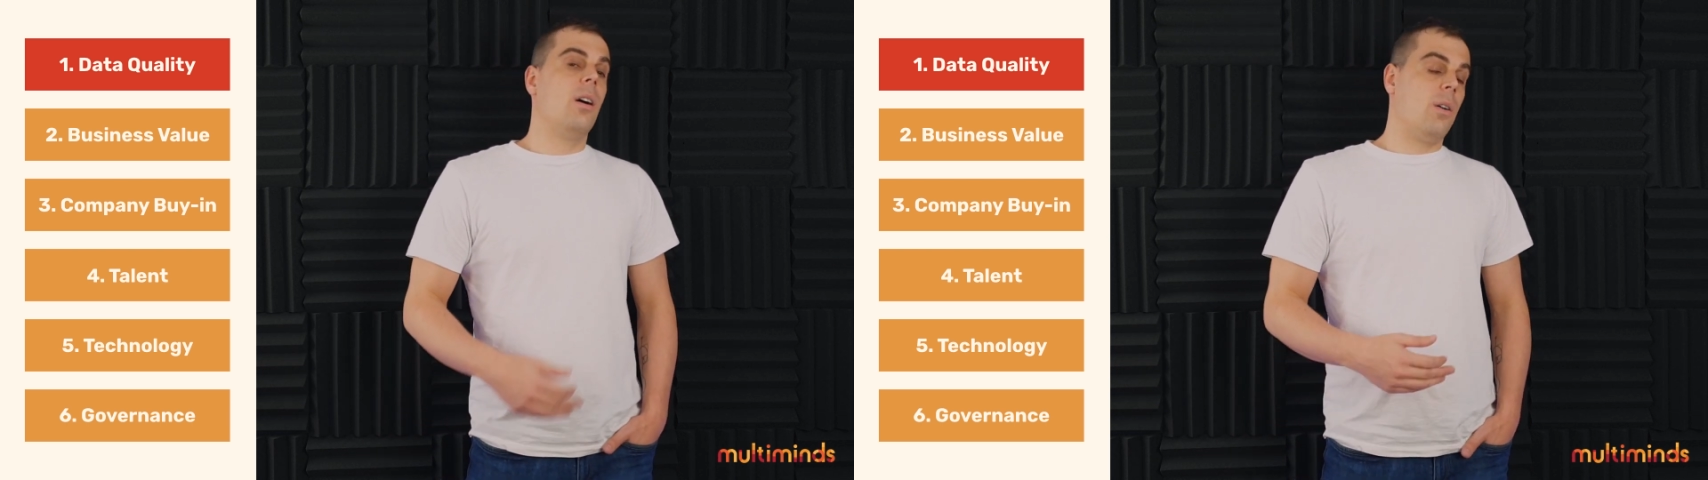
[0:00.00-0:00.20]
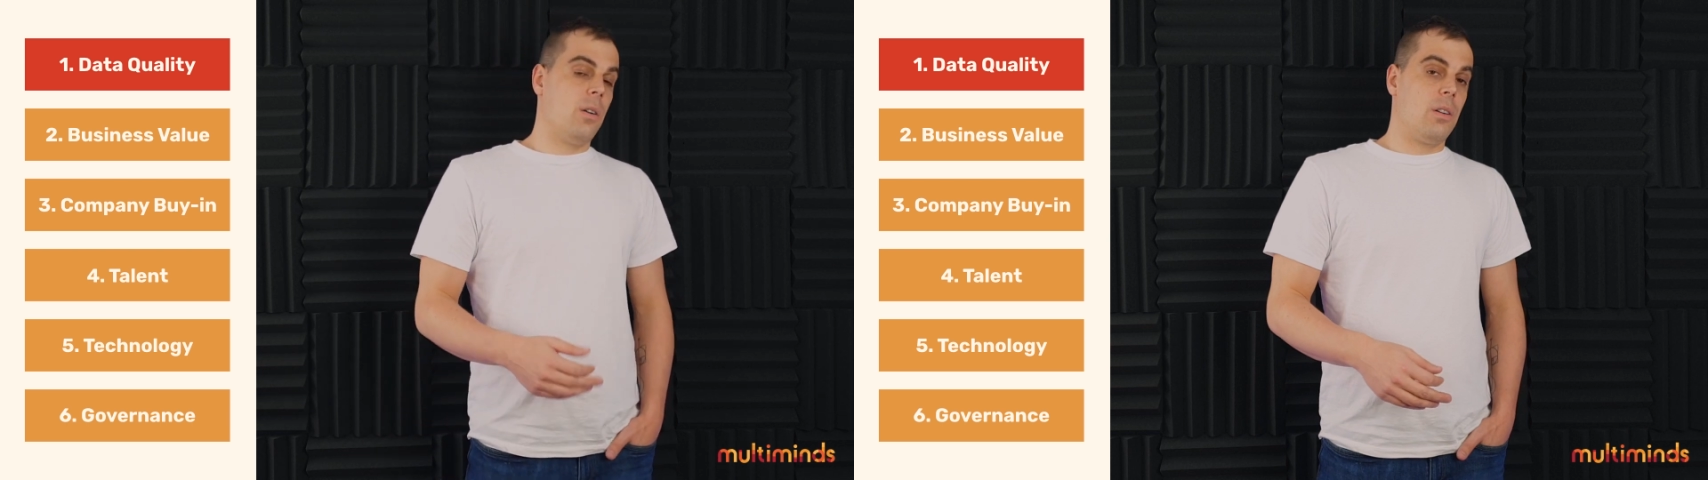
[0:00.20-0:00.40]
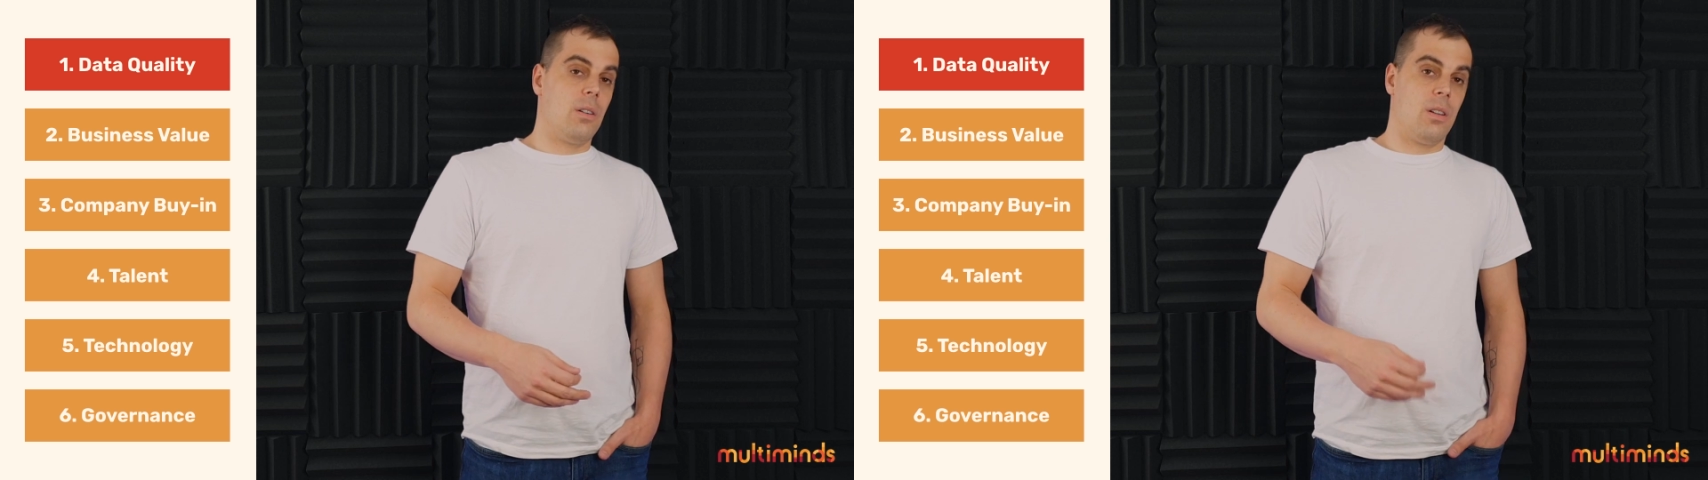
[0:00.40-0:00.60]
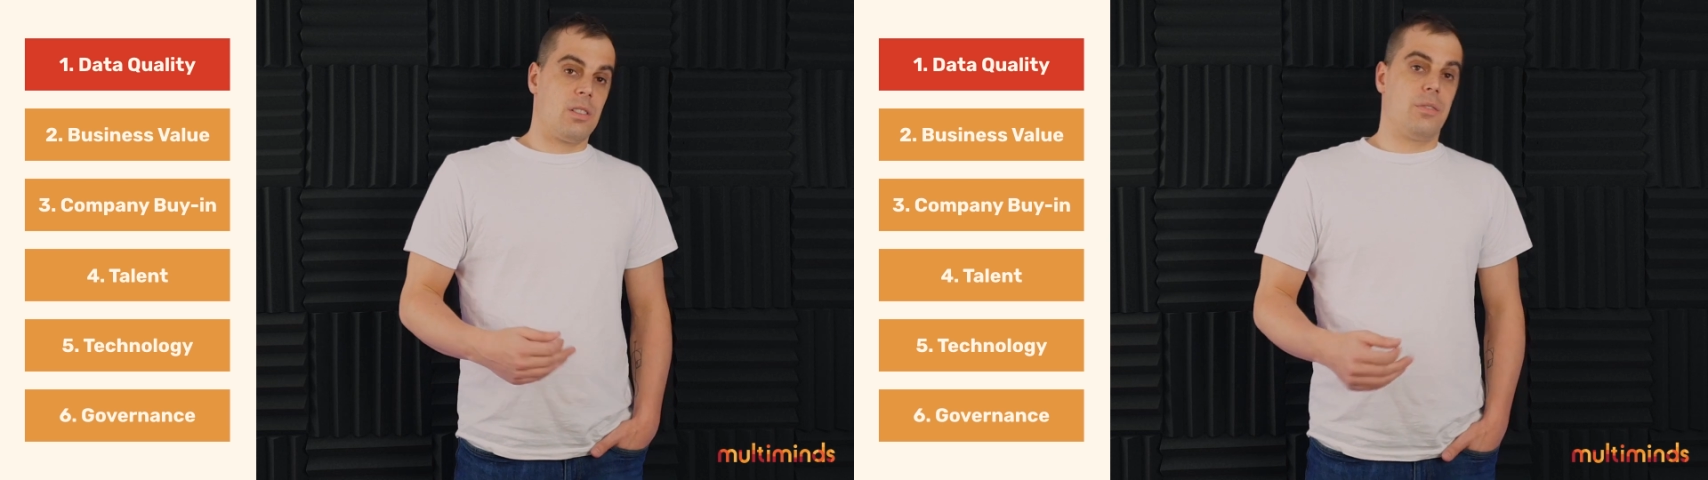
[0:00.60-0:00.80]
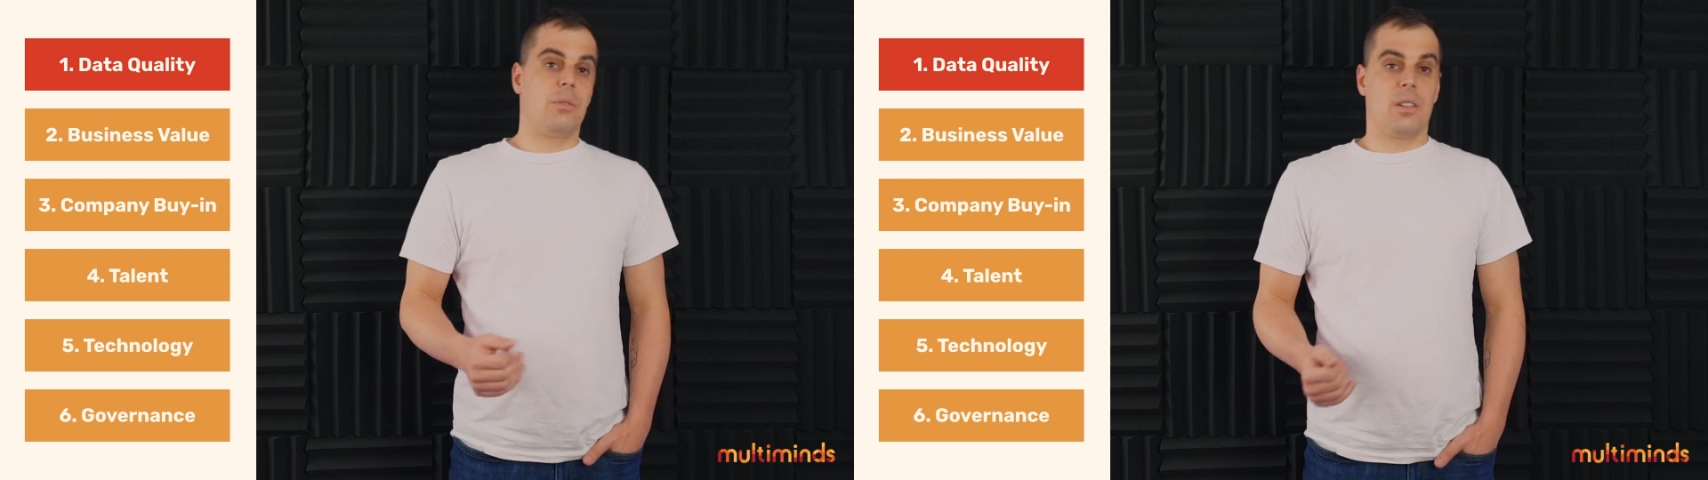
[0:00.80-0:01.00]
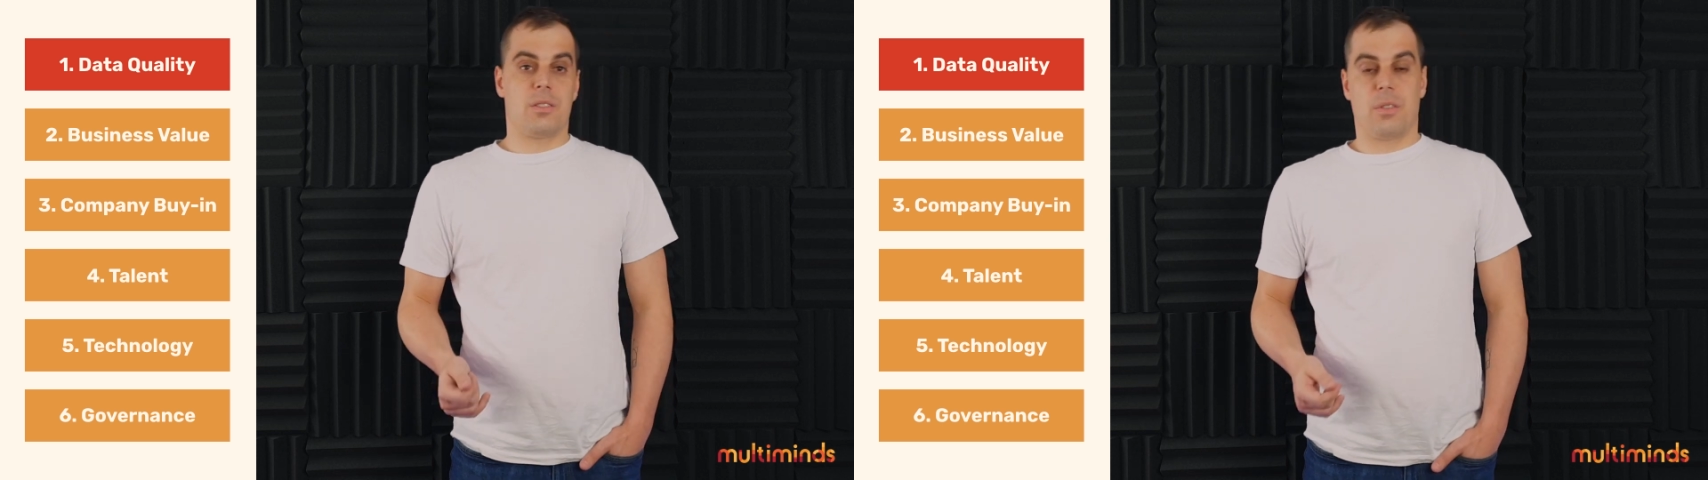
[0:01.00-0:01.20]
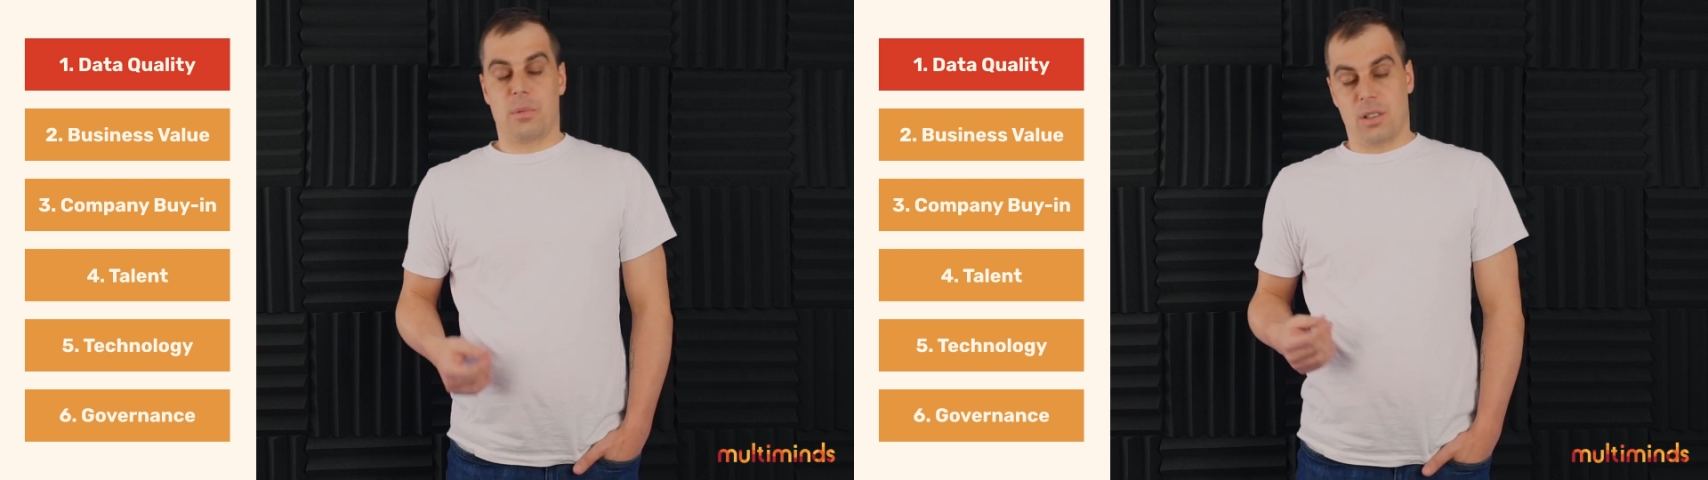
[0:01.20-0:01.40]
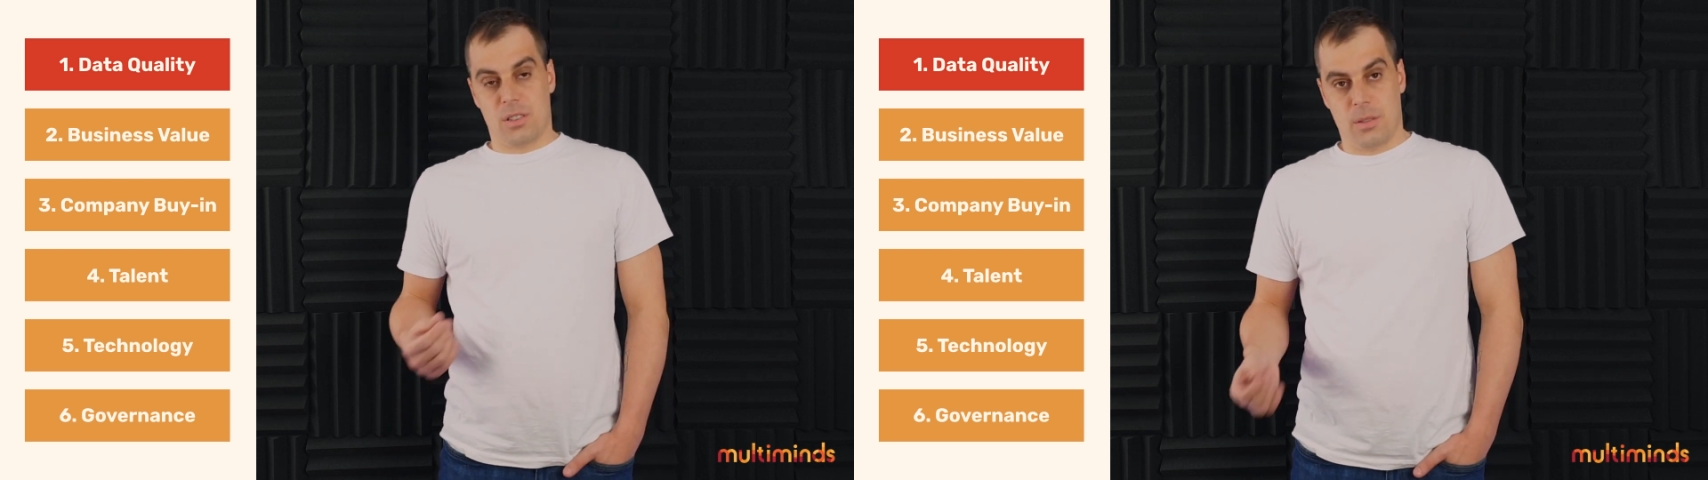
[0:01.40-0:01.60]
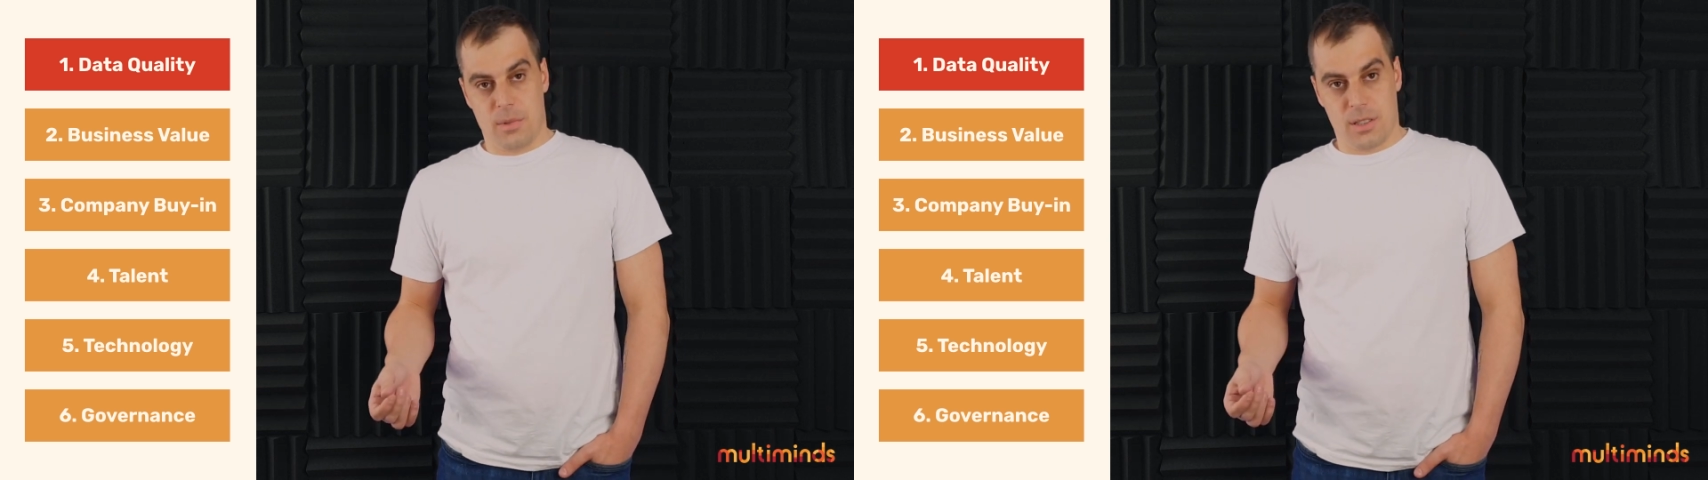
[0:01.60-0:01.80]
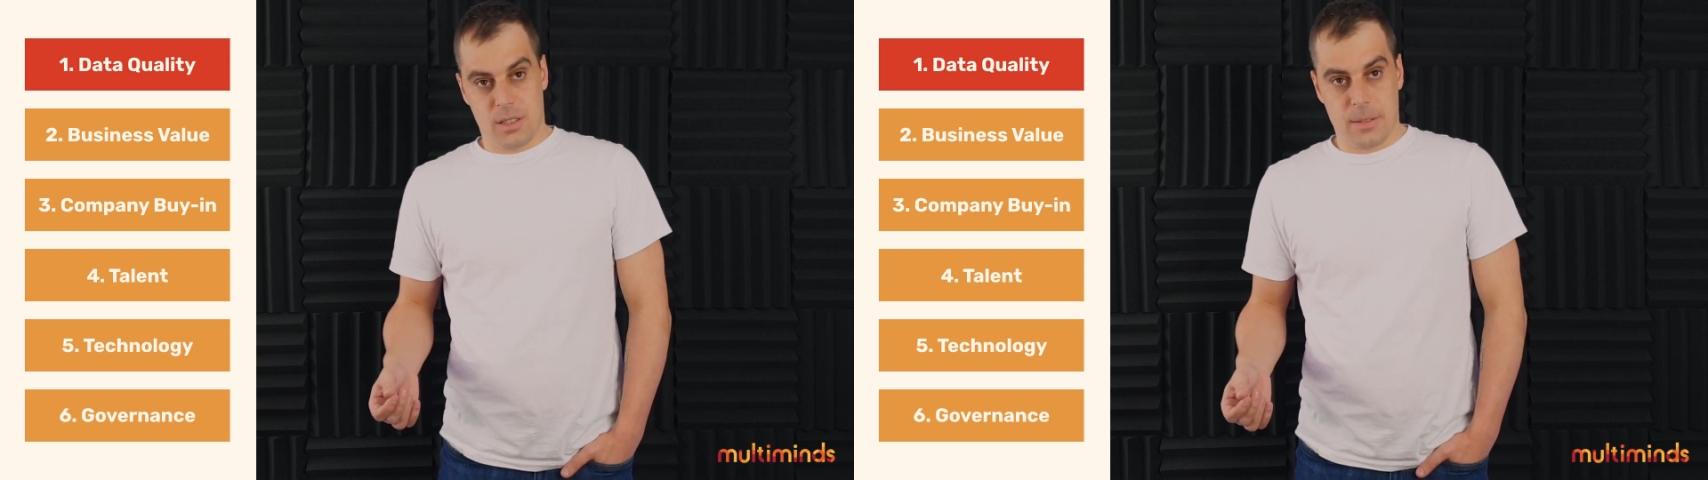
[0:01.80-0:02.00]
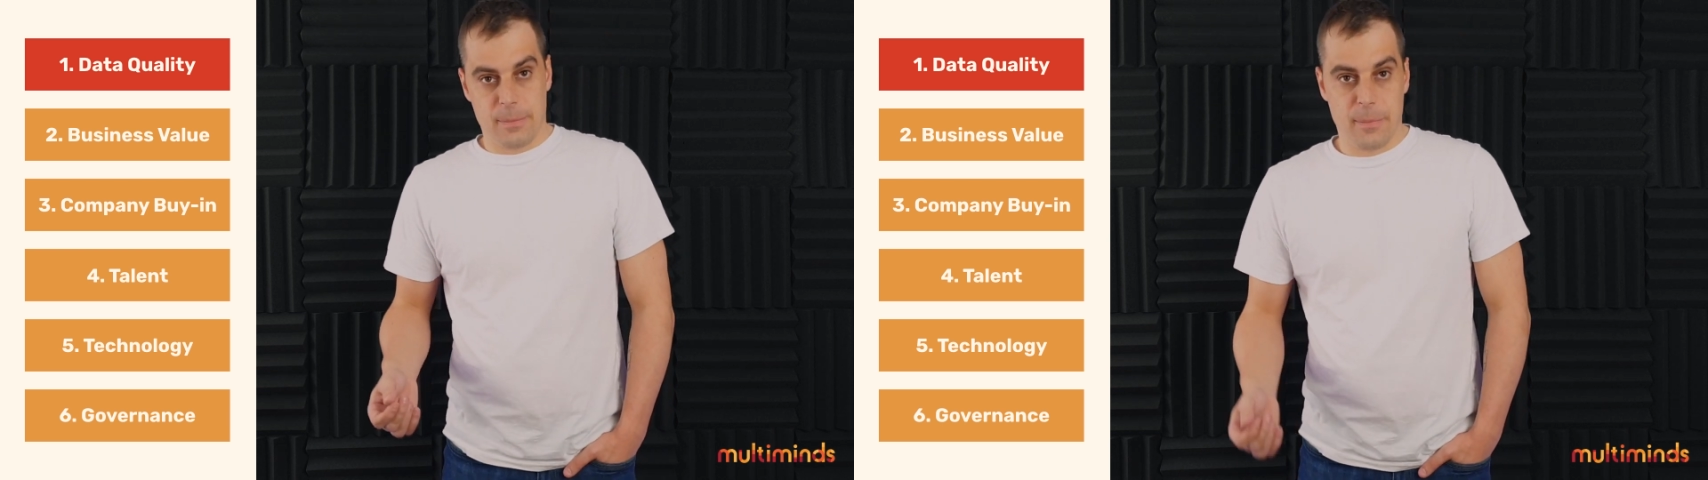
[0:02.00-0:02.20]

or loss of trust from customers.